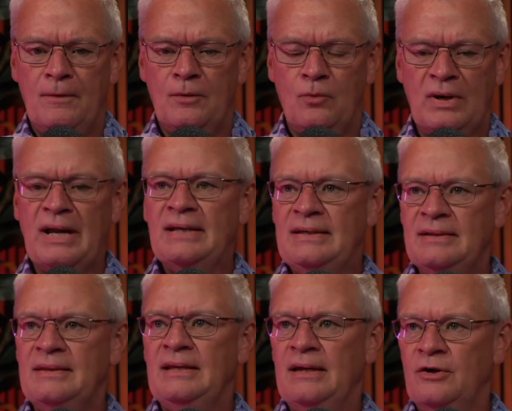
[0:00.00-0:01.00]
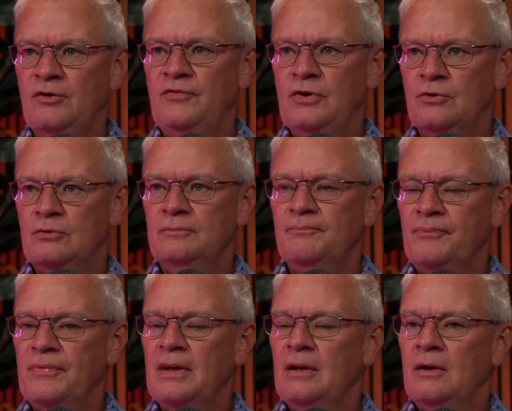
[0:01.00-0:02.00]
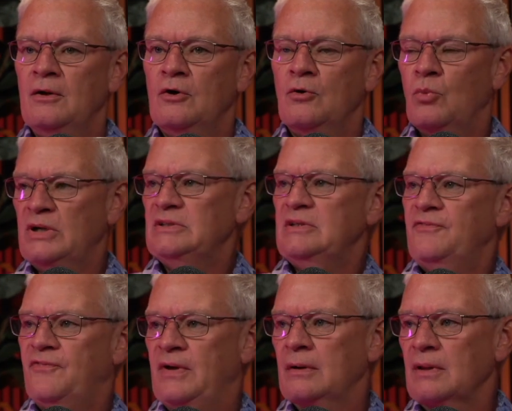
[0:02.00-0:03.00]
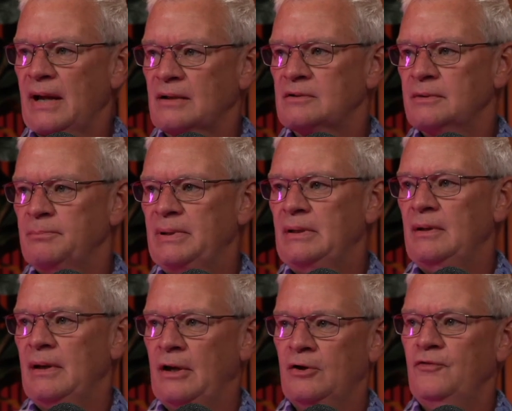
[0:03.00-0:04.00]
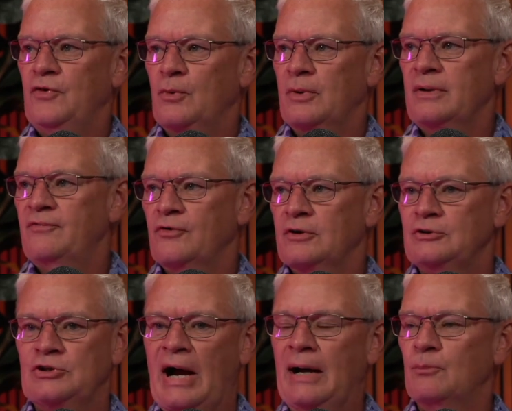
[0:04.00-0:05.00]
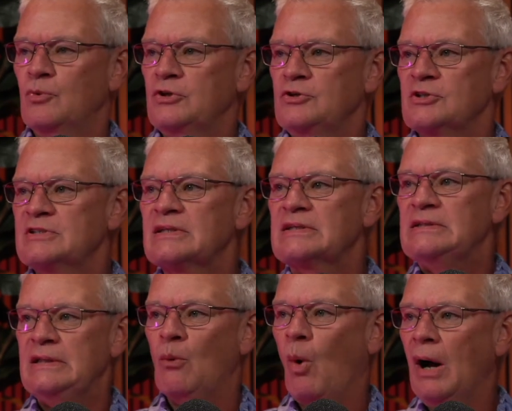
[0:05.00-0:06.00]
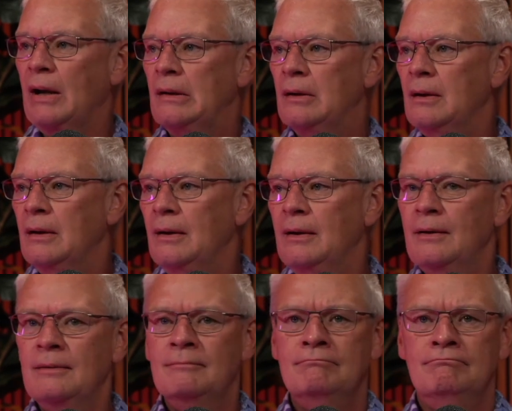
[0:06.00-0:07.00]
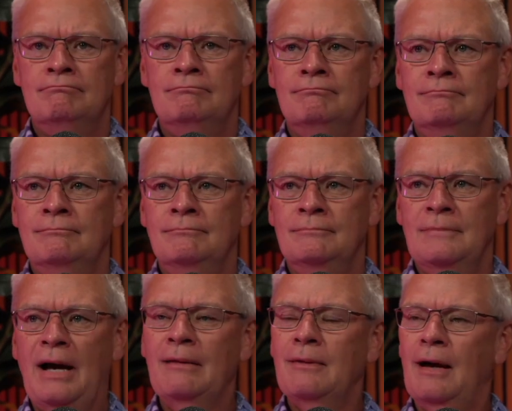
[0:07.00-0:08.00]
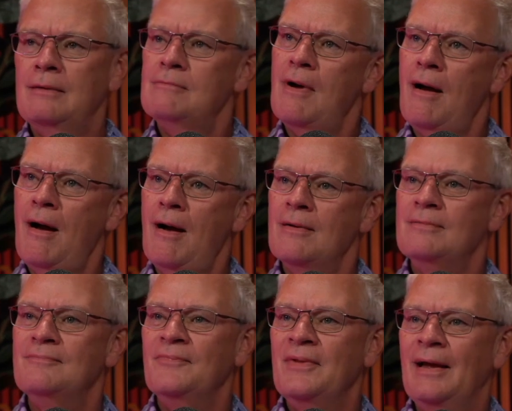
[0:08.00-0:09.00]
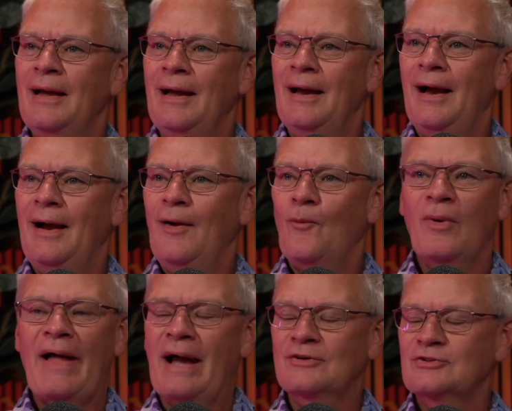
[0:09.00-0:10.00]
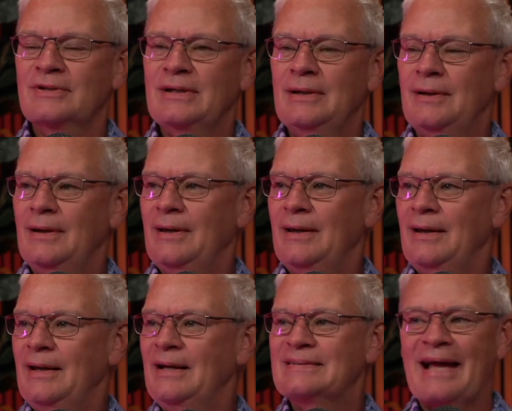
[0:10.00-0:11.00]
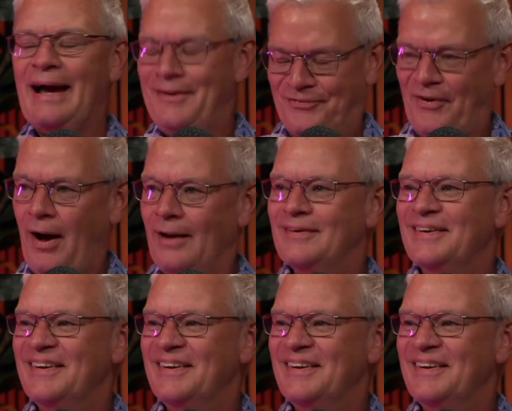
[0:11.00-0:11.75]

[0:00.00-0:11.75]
when I did the interview, what does it feel like to be interviewing for a job when you're 61? I thought, well, actually, it's kind of fun,